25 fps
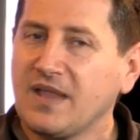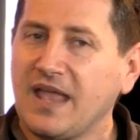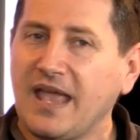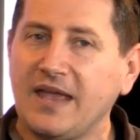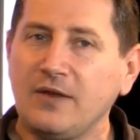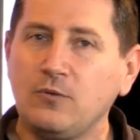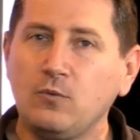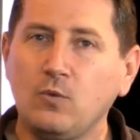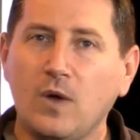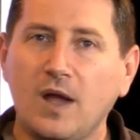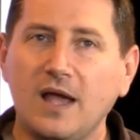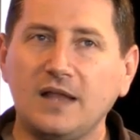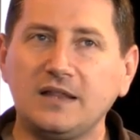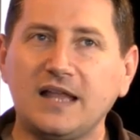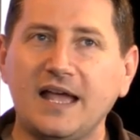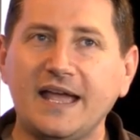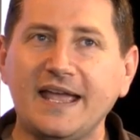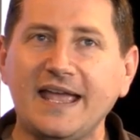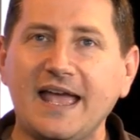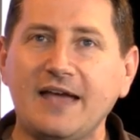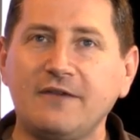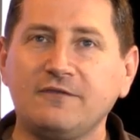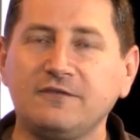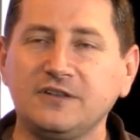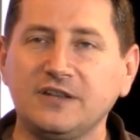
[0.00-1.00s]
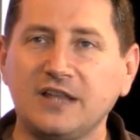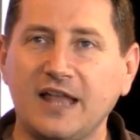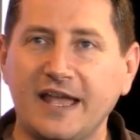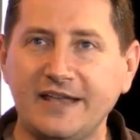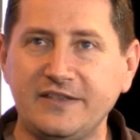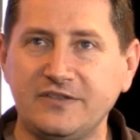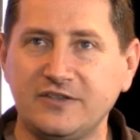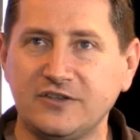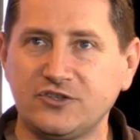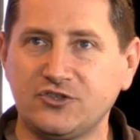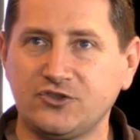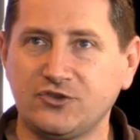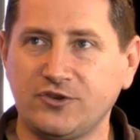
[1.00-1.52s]
And while I have
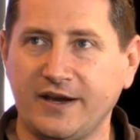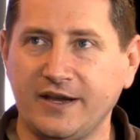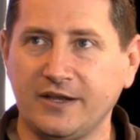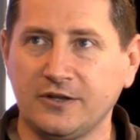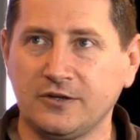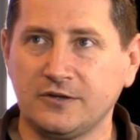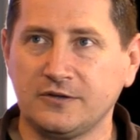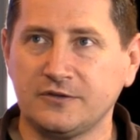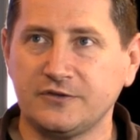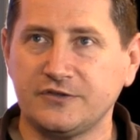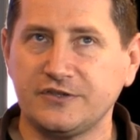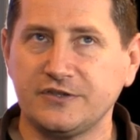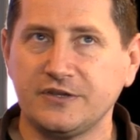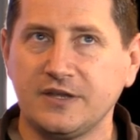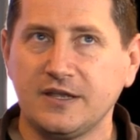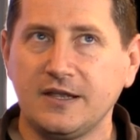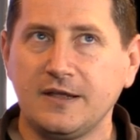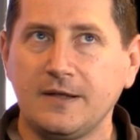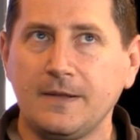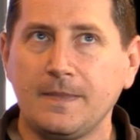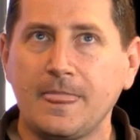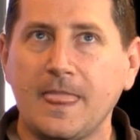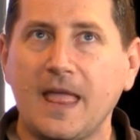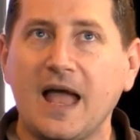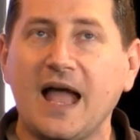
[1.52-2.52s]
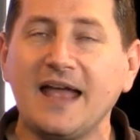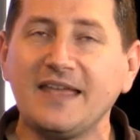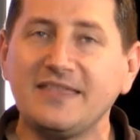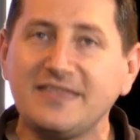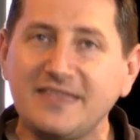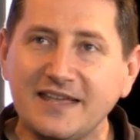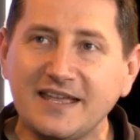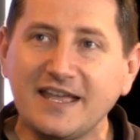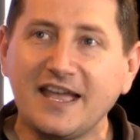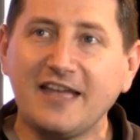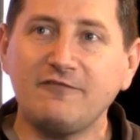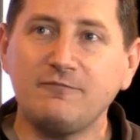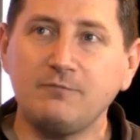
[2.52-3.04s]
liked the trailers, I
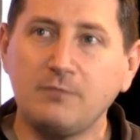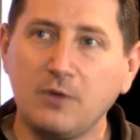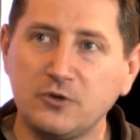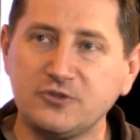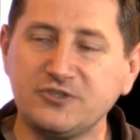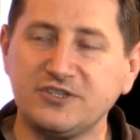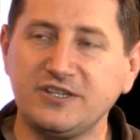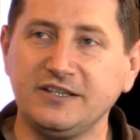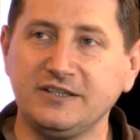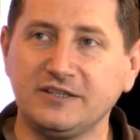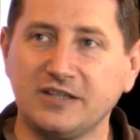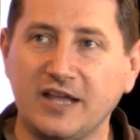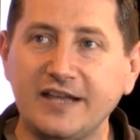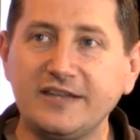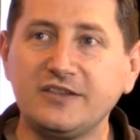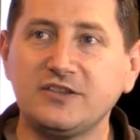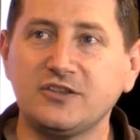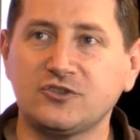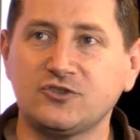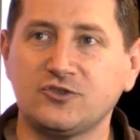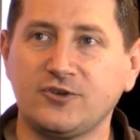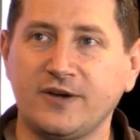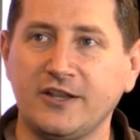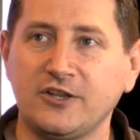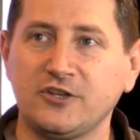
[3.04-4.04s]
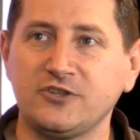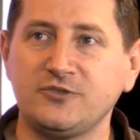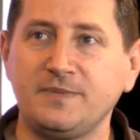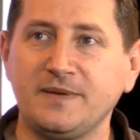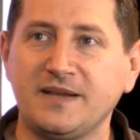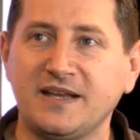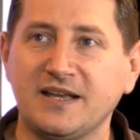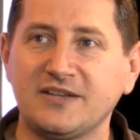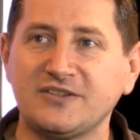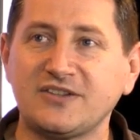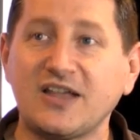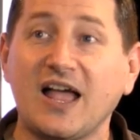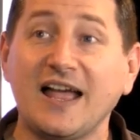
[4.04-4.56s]
think I've mostly liked the trailers
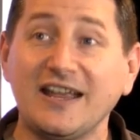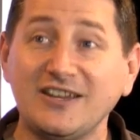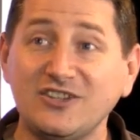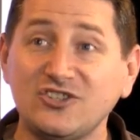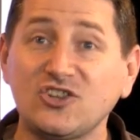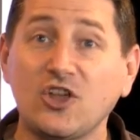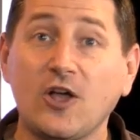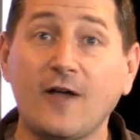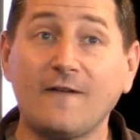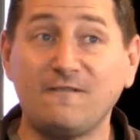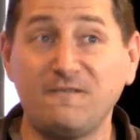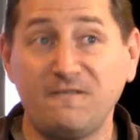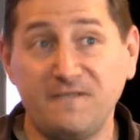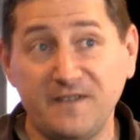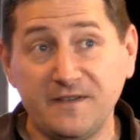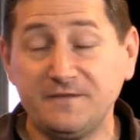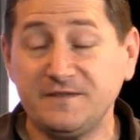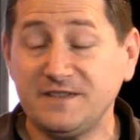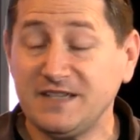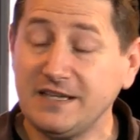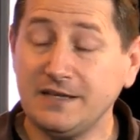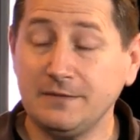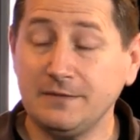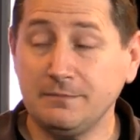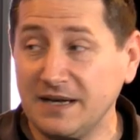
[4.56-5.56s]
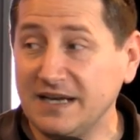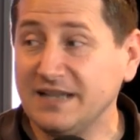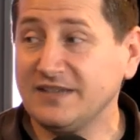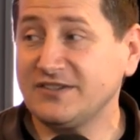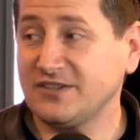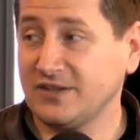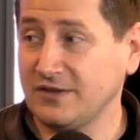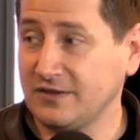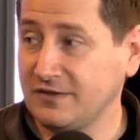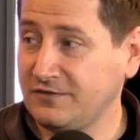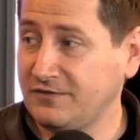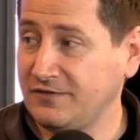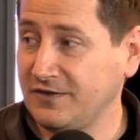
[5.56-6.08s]
because I saw 15
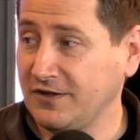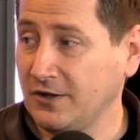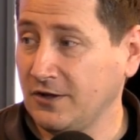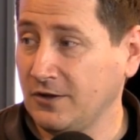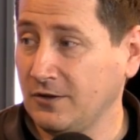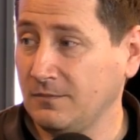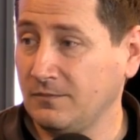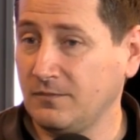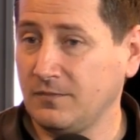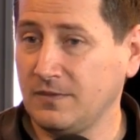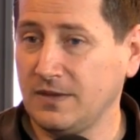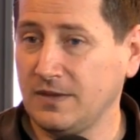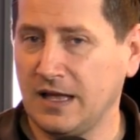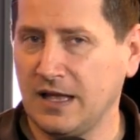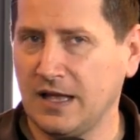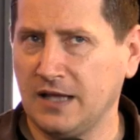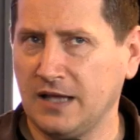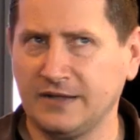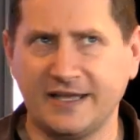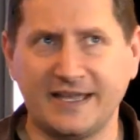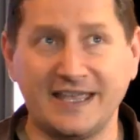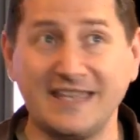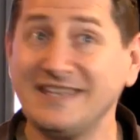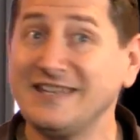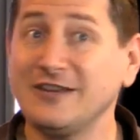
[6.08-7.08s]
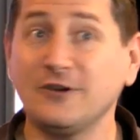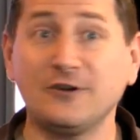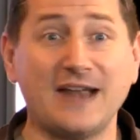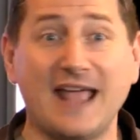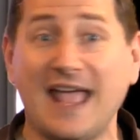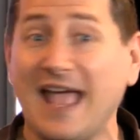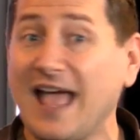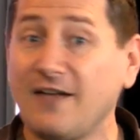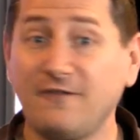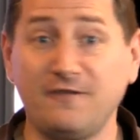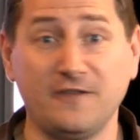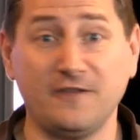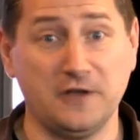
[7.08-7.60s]
minutes of the yeah. film uh, like a year and
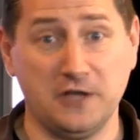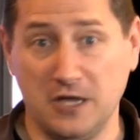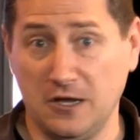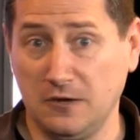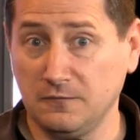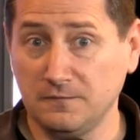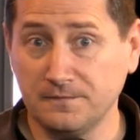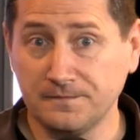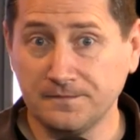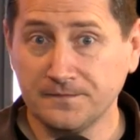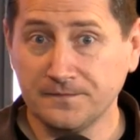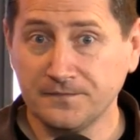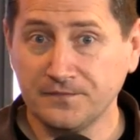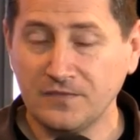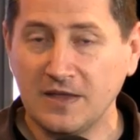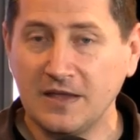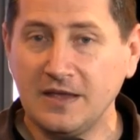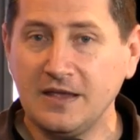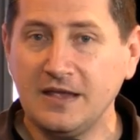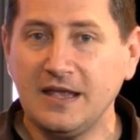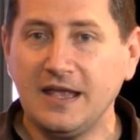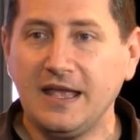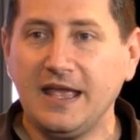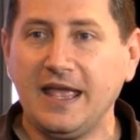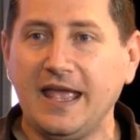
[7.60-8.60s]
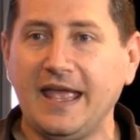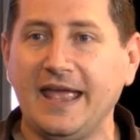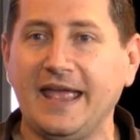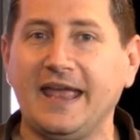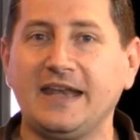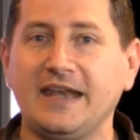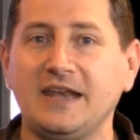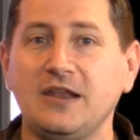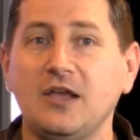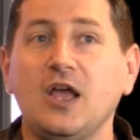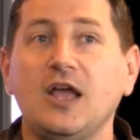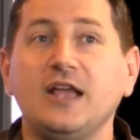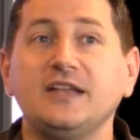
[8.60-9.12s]
a half ago.
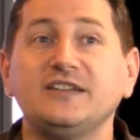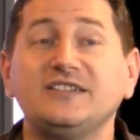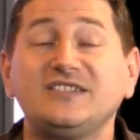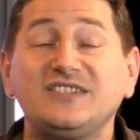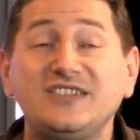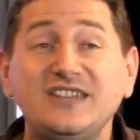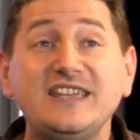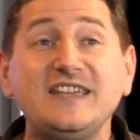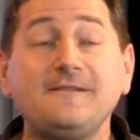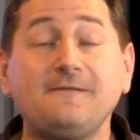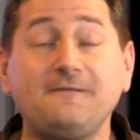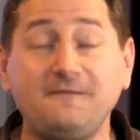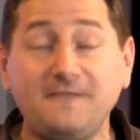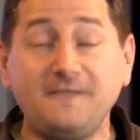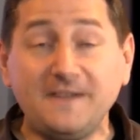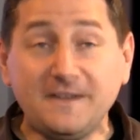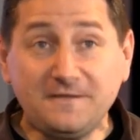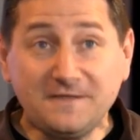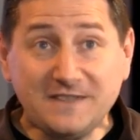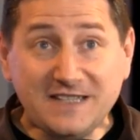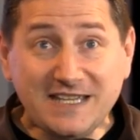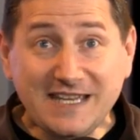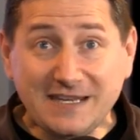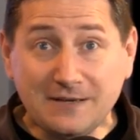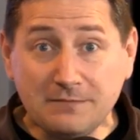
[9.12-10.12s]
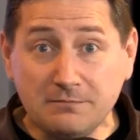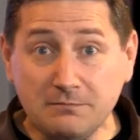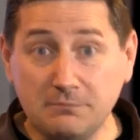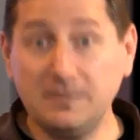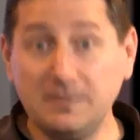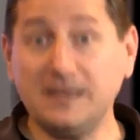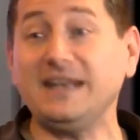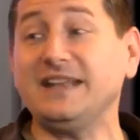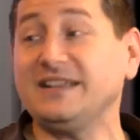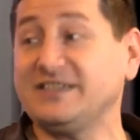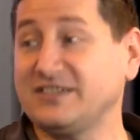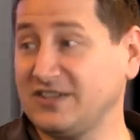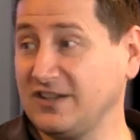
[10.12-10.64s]
And seeing 15
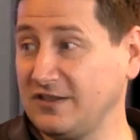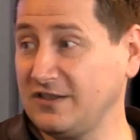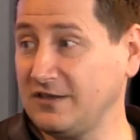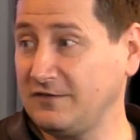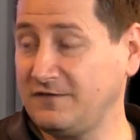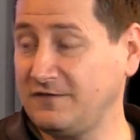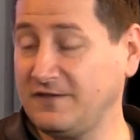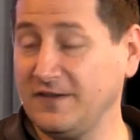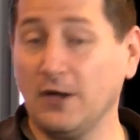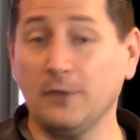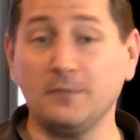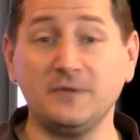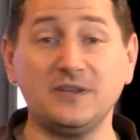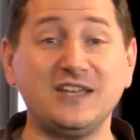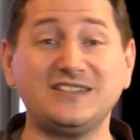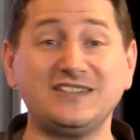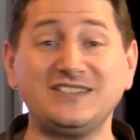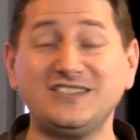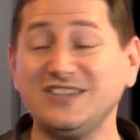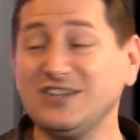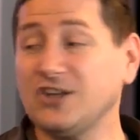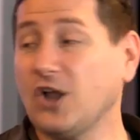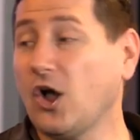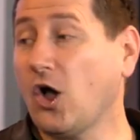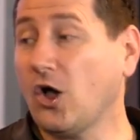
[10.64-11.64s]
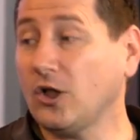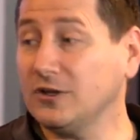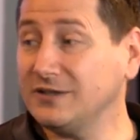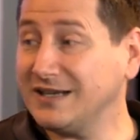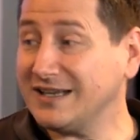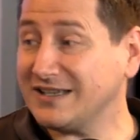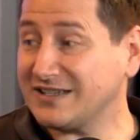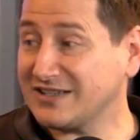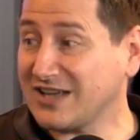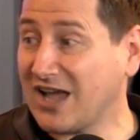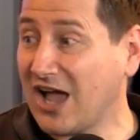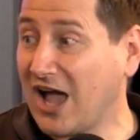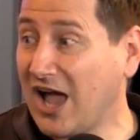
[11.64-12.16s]
minutes of the film, you get to see it all
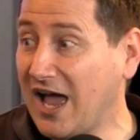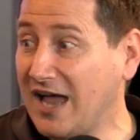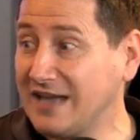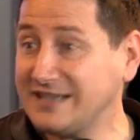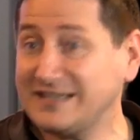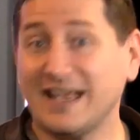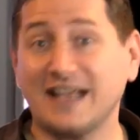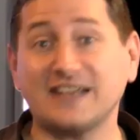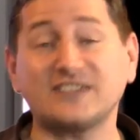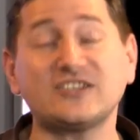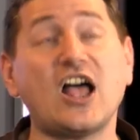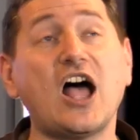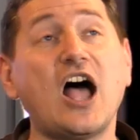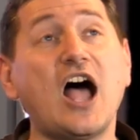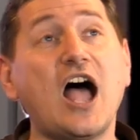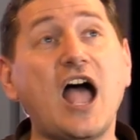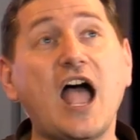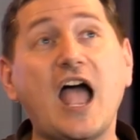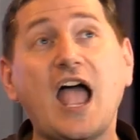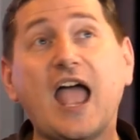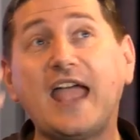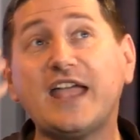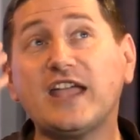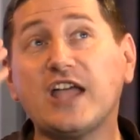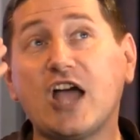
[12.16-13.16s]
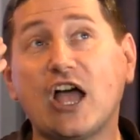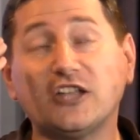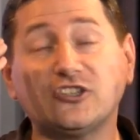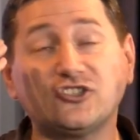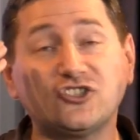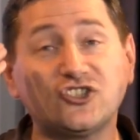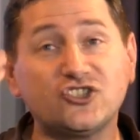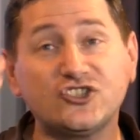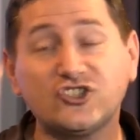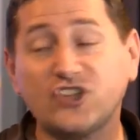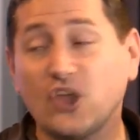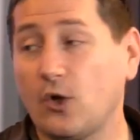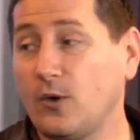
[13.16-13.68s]
in its context. I got
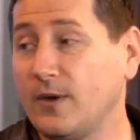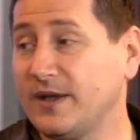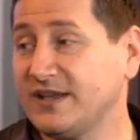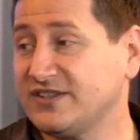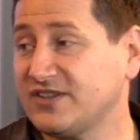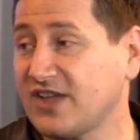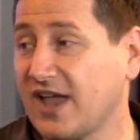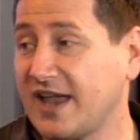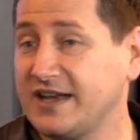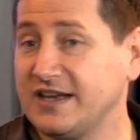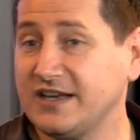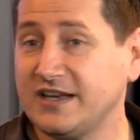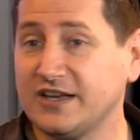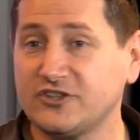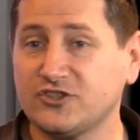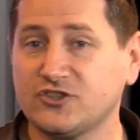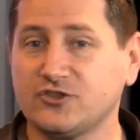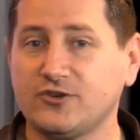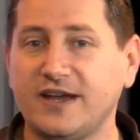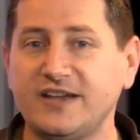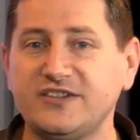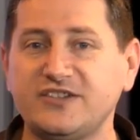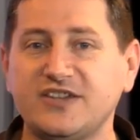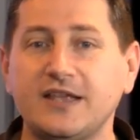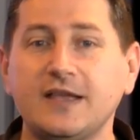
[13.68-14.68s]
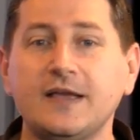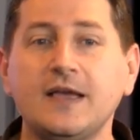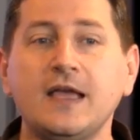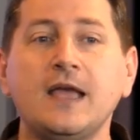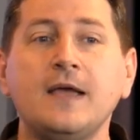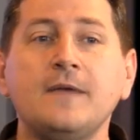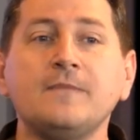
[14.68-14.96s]
so excited, it's crazy.